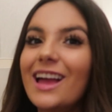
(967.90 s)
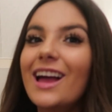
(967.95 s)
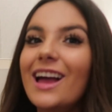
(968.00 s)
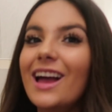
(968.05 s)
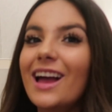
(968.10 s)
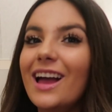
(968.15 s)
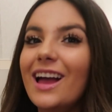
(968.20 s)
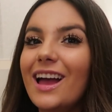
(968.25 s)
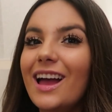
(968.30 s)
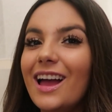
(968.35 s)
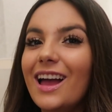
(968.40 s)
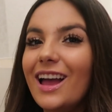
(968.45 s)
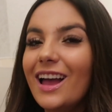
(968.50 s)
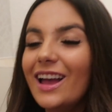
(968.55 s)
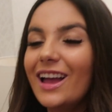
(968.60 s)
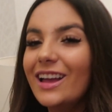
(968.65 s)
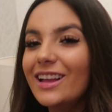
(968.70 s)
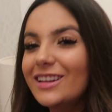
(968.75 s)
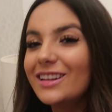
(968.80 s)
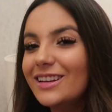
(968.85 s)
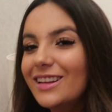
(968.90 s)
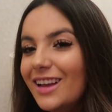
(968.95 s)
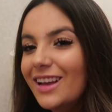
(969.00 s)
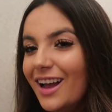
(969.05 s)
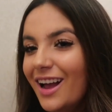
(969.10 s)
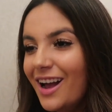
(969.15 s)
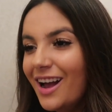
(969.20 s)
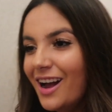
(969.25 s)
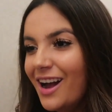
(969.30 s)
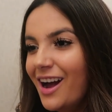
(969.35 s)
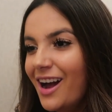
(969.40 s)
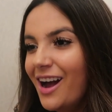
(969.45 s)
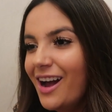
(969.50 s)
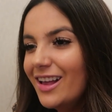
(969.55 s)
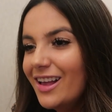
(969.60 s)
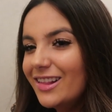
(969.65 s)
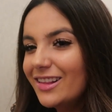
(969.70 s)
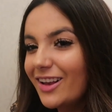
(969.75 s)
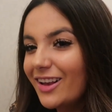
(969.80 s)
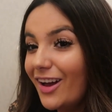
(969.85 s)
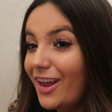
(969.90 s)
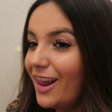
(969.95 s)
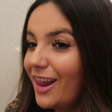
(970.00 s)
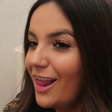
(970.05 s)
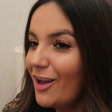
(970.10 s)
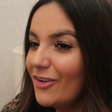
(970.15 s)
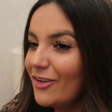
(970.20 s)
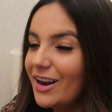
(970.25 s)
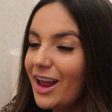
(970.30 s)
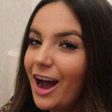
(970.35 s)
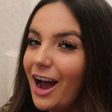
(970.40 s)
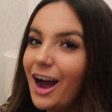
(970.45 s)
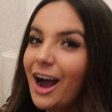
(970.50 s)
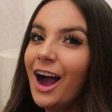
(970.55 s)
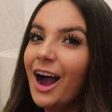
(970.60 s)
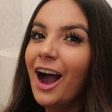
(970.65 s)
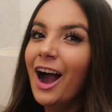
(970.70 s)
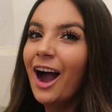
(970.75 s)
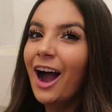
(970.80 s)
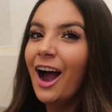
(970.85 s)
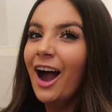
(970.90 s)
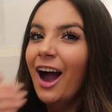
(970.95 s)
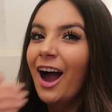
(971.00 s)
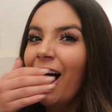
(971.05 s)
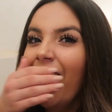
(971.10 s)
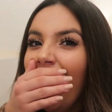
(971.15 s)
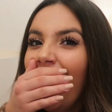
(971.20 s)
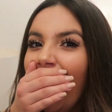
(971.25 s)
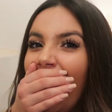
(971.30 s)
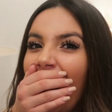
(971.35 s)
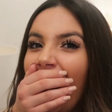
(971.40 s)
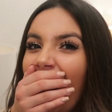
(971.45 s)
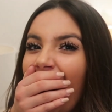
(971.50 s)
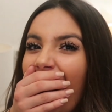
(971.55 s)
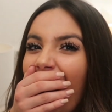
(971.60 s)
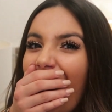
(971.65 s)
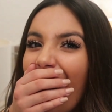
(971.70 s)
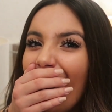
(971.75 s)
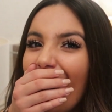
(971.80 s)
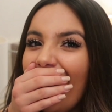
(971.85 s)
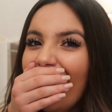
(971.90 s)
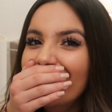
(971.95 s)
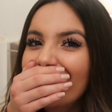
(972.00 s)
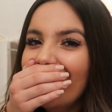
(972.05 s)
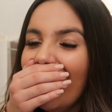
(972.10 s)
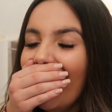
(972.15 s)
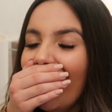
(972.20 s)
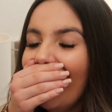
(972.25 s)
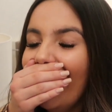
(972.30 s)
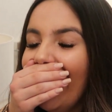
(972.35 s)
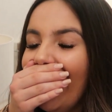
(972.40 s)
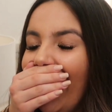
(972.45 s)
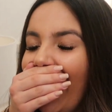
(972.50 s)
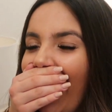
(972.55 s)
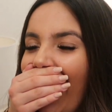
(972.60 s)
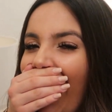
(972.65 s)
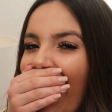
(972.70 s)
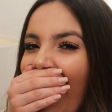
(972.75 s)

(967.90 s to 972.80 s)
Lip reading: It's not, it's gone 11 now, actually. It's just gone 11.